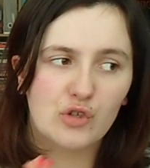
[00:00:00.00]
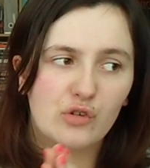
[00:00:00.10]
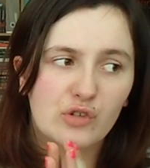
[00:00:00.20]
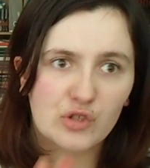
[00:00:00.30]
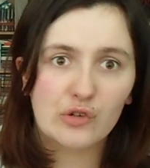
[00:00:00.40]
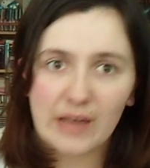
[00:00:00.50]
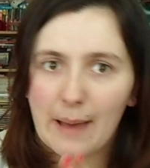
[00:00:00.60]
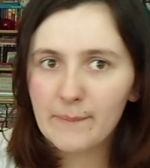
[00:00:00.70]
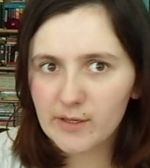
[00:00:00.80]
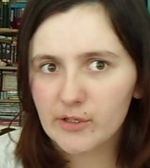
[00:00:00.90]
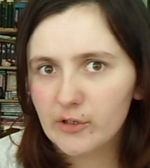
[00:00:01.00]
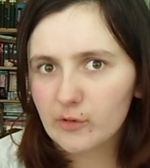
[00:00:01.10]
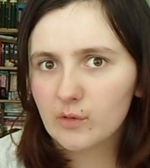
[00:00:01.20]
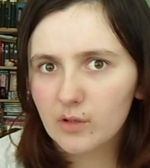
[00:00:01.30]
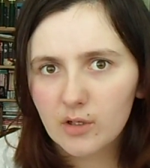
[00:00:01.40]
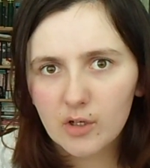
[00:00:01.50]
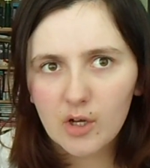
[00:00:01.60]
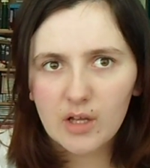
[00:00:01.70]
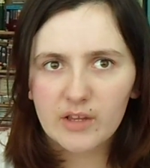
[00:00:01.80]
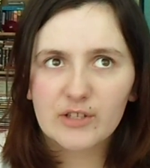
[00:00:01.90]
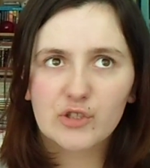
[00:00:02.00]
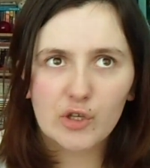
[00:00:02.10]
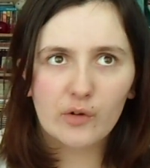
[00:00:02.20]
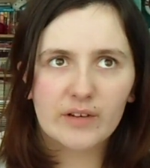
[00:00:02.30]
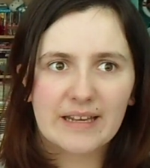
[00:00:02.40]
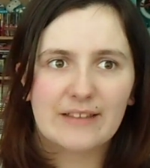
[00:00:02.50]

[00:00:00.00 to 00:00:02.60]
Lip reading: you still can be you. Dystonia,